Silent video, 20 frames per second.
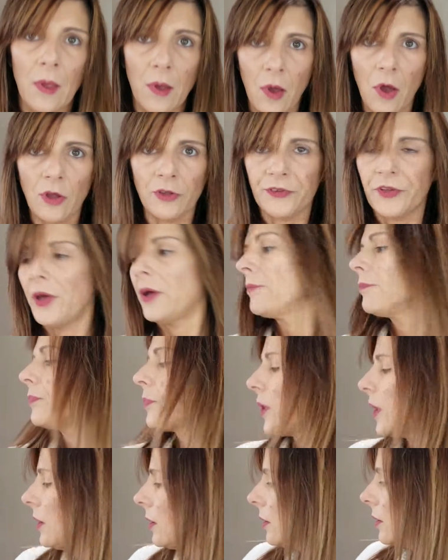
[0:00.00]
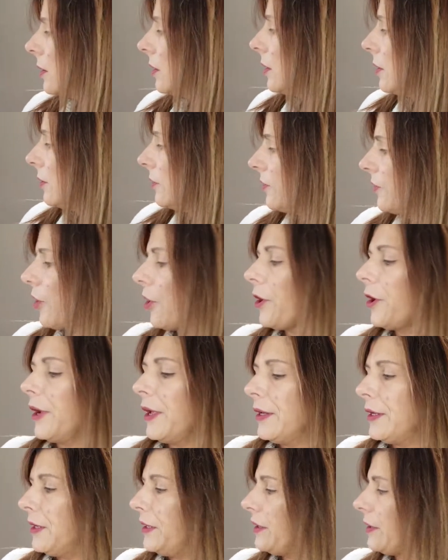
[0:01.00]
Ulta. Sorry,
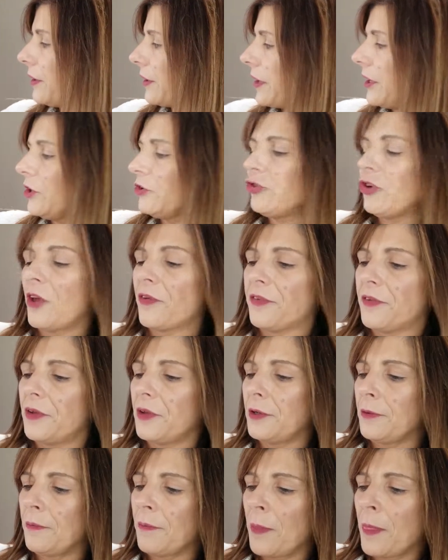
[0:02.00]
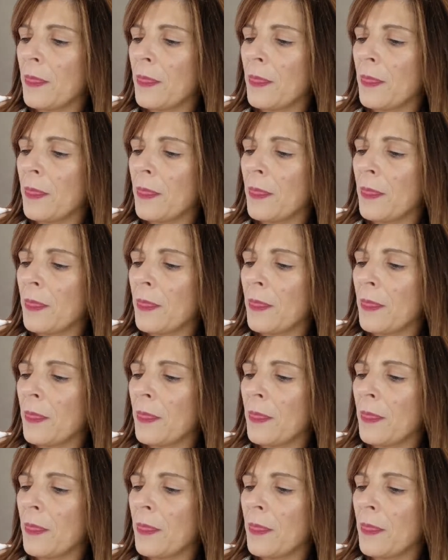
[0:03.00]
I needed to get adjusted.